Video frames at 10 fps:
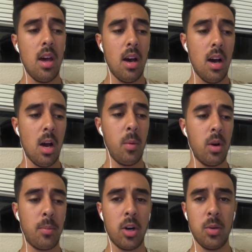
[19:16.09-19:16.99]
We want
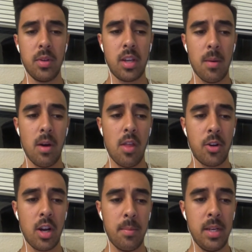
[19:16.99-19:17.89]
to partner with other
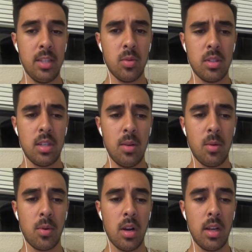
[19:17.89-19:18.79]
companies with
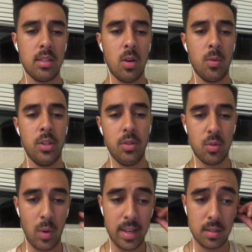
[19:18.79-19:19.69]
sustainable products or reduce
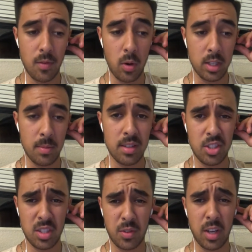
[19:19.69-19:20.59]
waste-focused
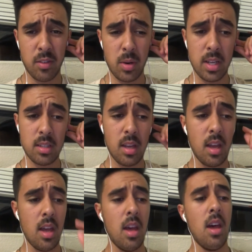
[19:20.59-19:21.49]
messages for giveaways.
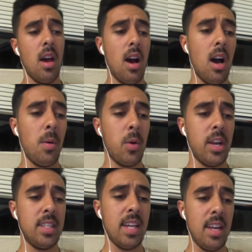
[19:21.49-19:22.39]
We want
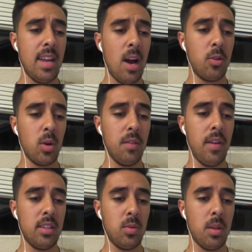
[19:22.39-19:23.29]
to attend outdoor
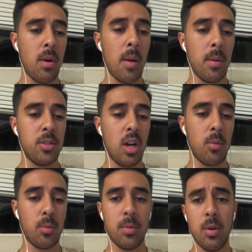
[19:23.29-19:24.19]
events with a pop-up shop
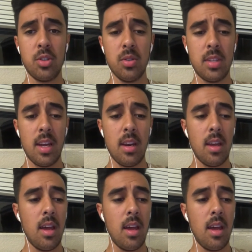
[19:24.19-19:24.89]
or promotional tent.